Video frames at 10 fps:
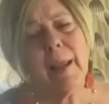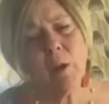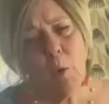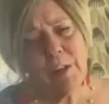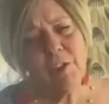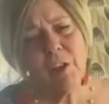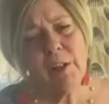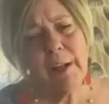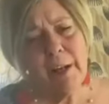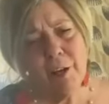the
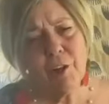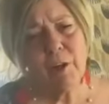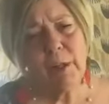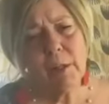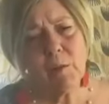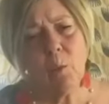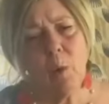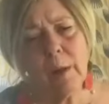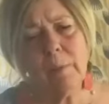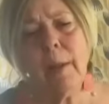question here is,
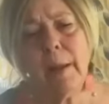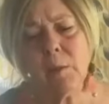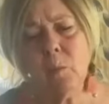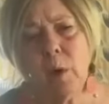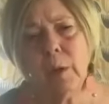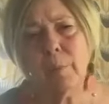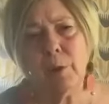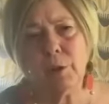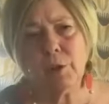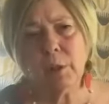what makes one
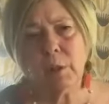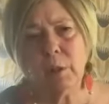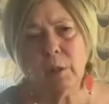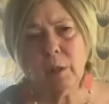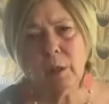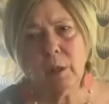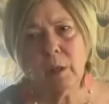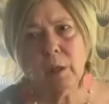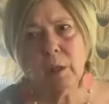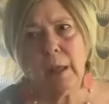person
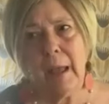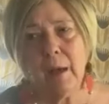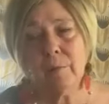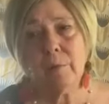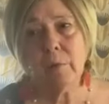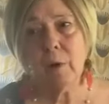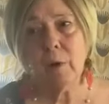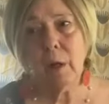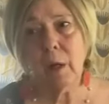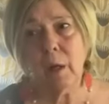have,
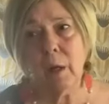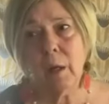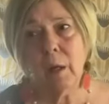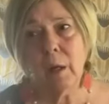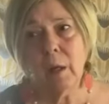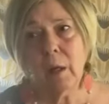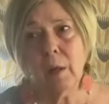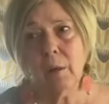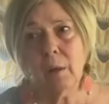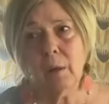I
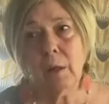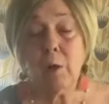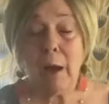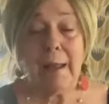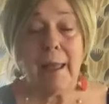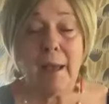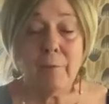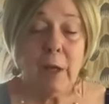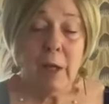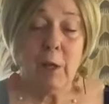
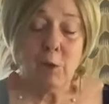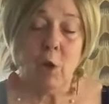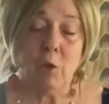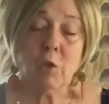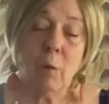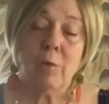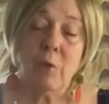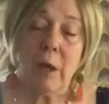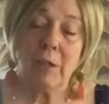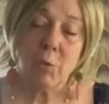have, so
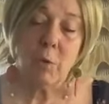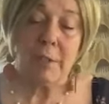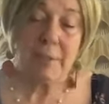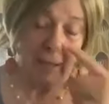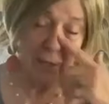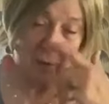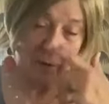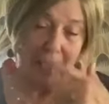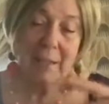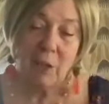I just want to say,
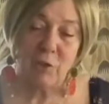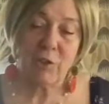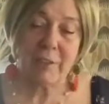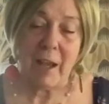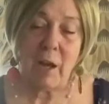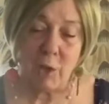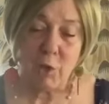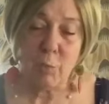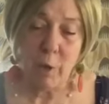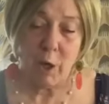I can understand how
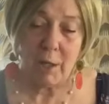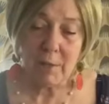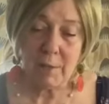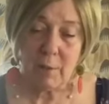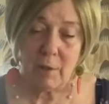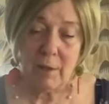you pause